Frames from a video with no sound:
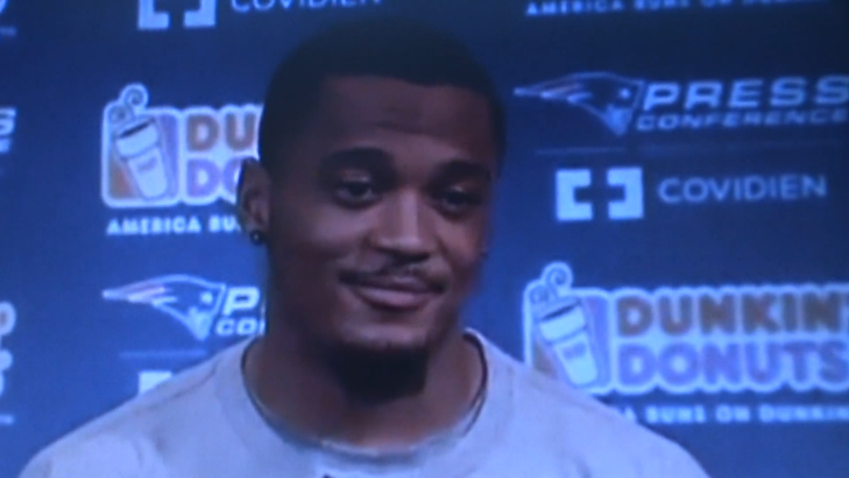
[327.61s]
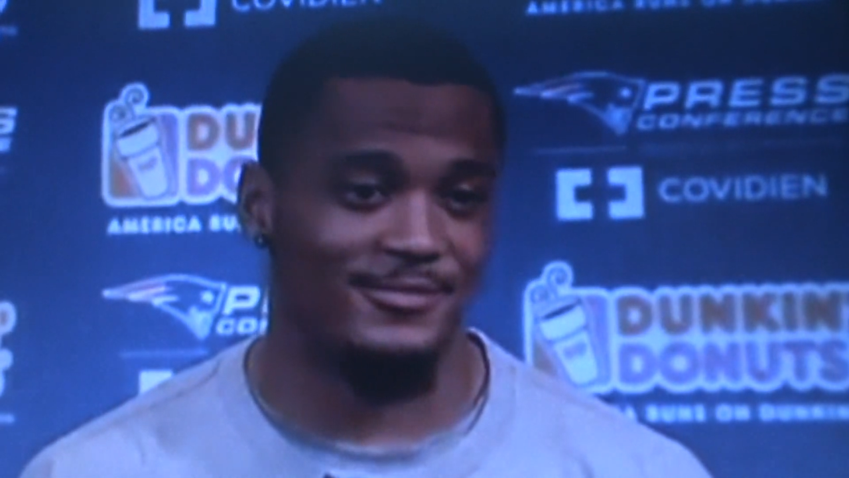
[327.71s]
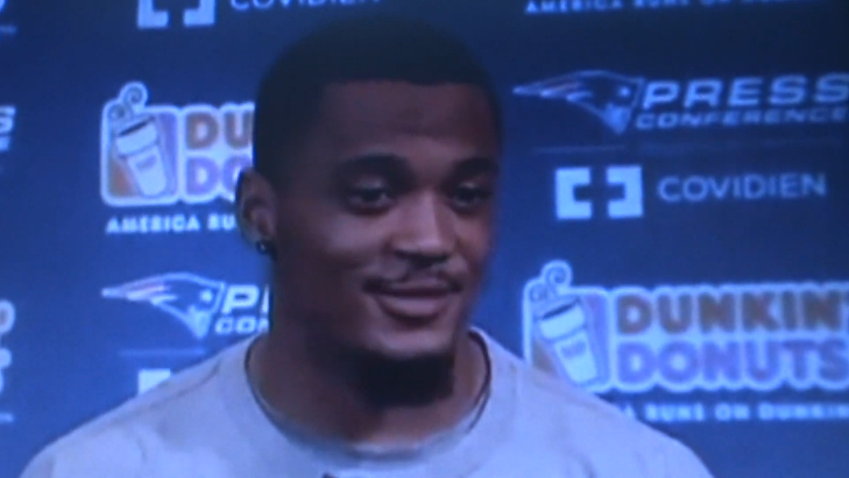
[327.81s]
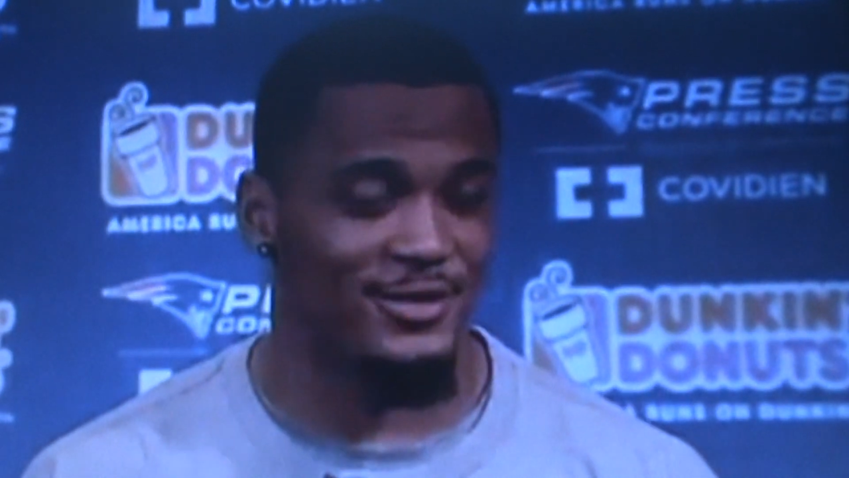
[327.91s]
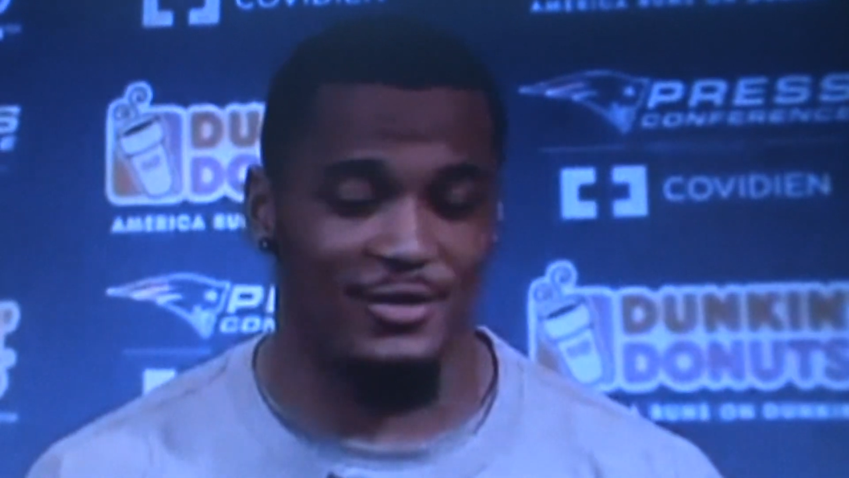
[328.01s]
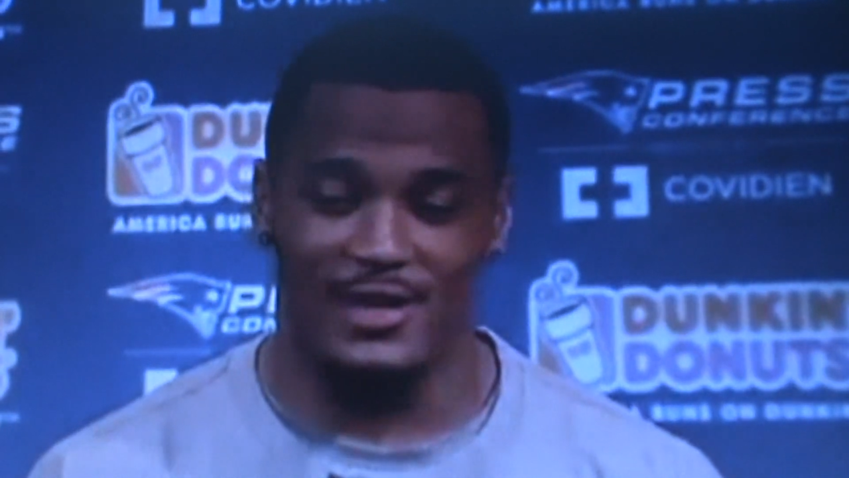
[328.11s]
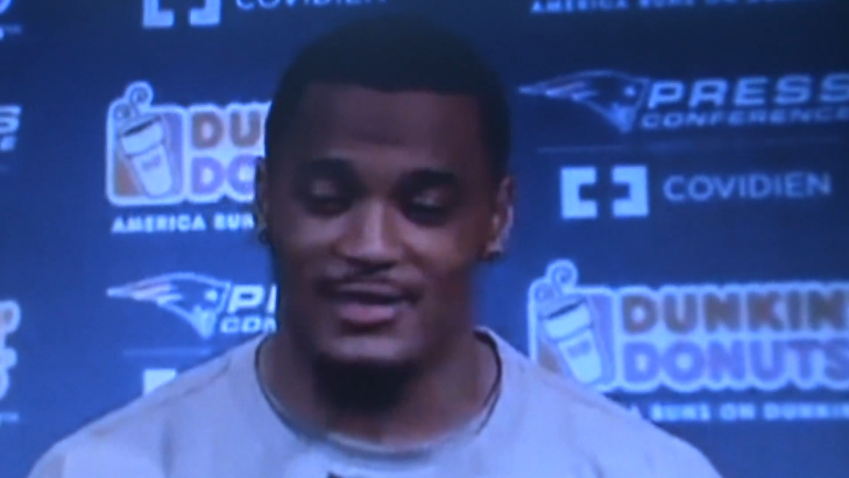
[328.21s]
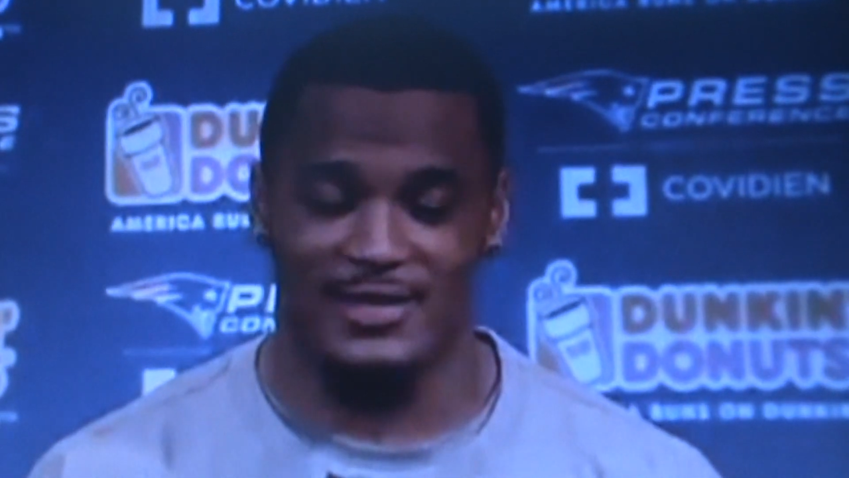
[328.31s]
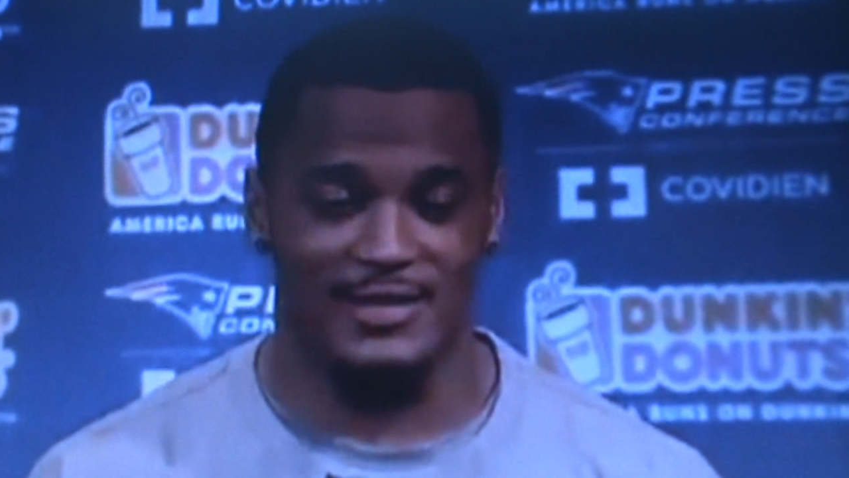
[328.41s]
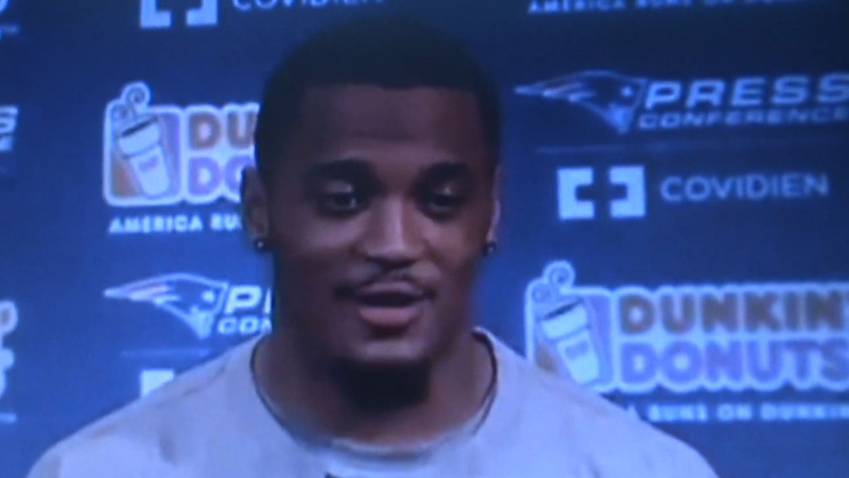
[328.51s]
So
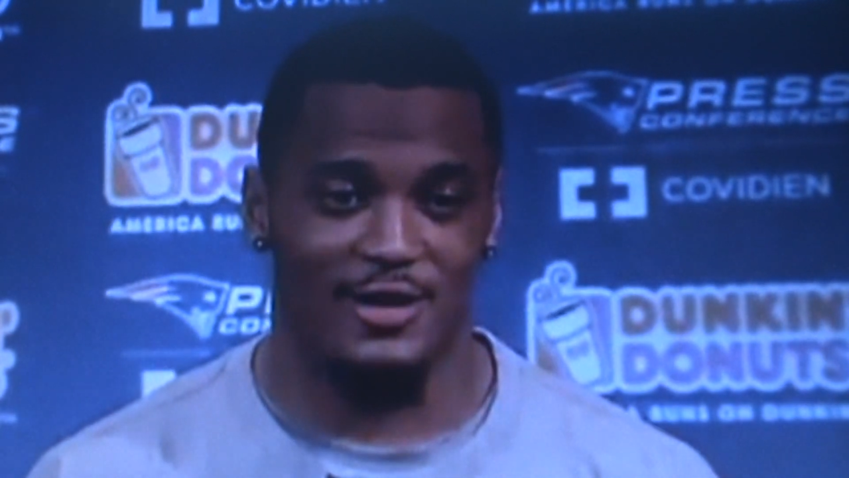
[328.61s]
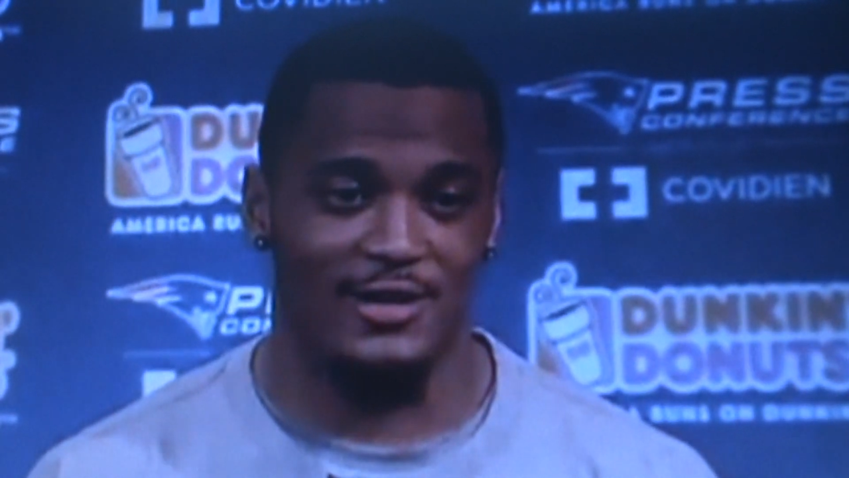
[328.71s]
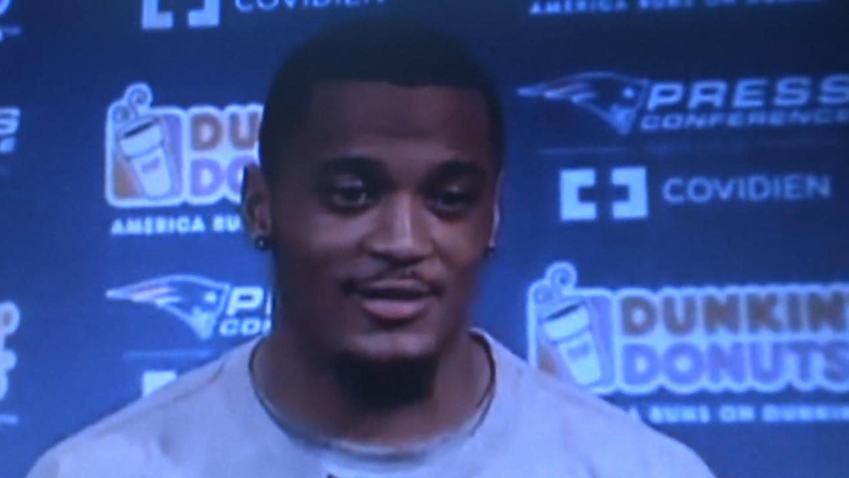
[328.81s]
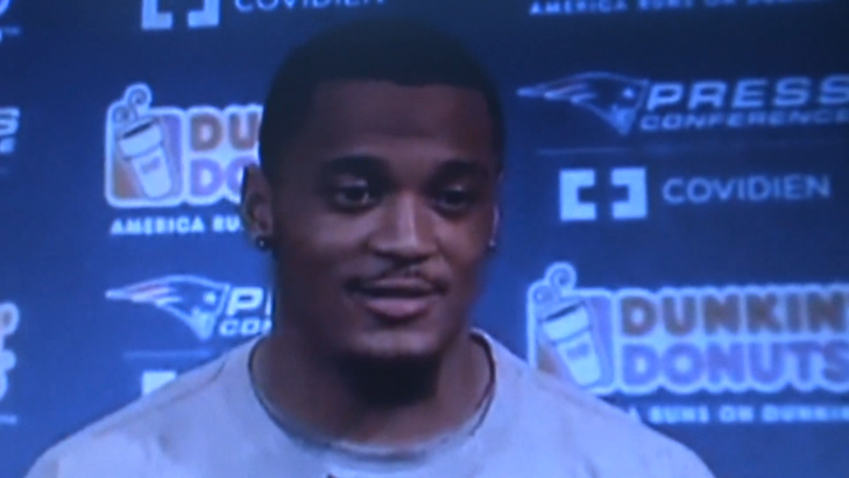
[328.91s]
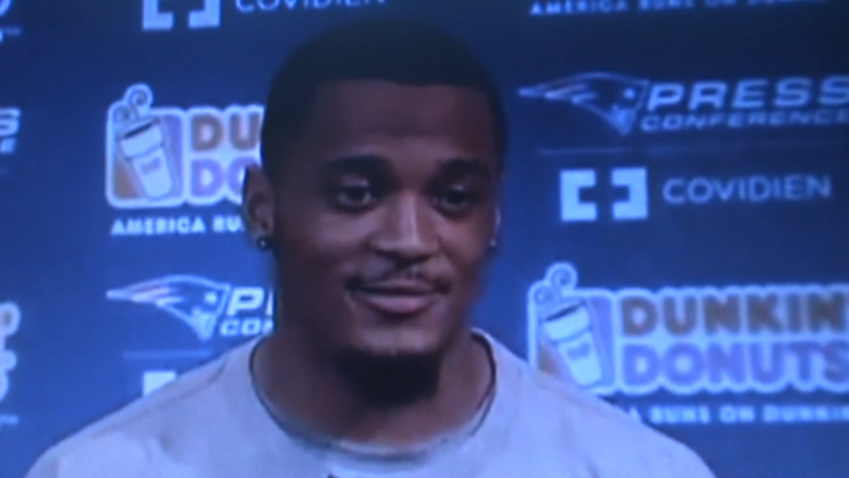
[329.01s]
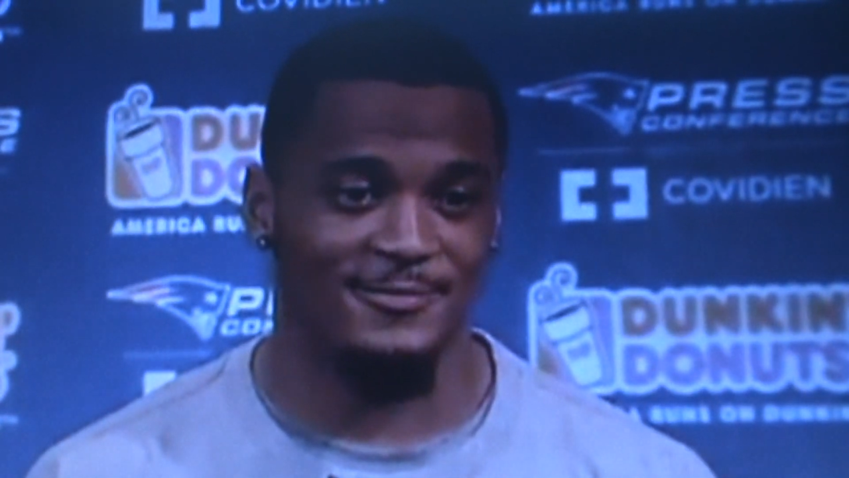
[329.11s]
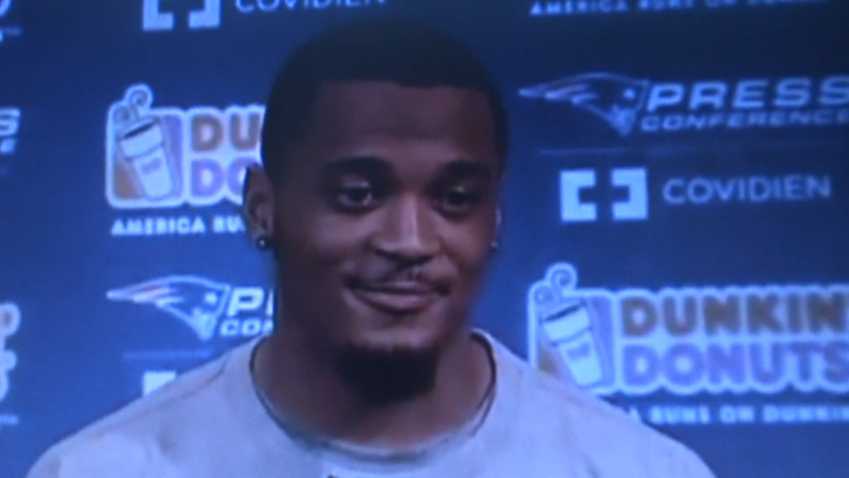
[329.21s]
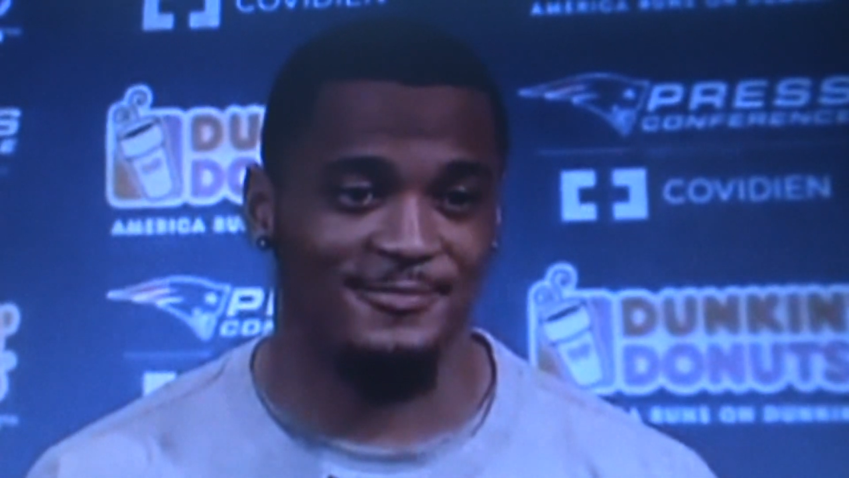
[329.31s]
that's all it is.